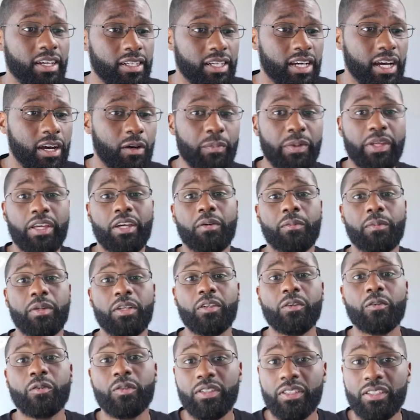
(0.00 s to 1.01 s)
I'll be able to
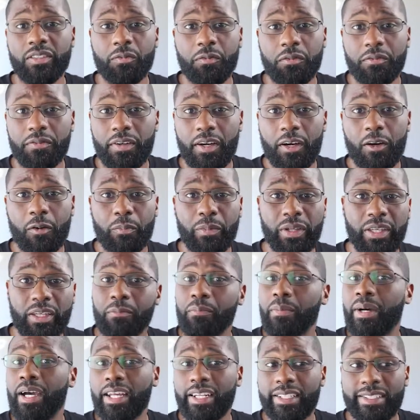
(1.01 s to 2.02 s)
use this without being
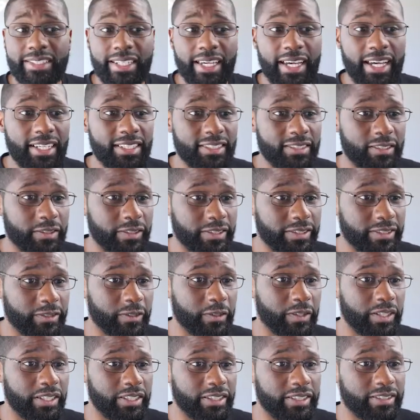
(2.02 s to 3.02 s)
monetized. So let's go
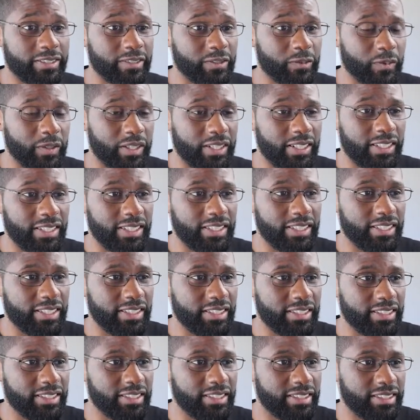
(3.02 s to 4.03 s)
ahead and listen to one of
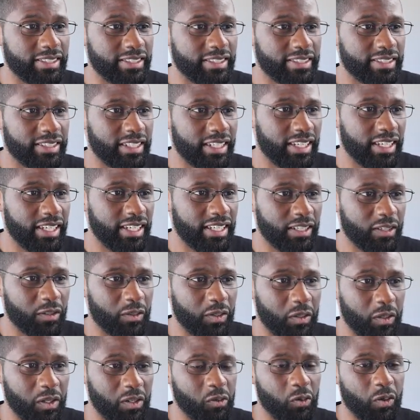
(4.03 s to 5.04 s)
these just
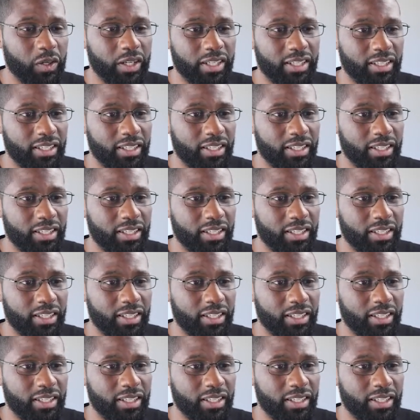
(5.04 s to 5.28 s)
quick, quick.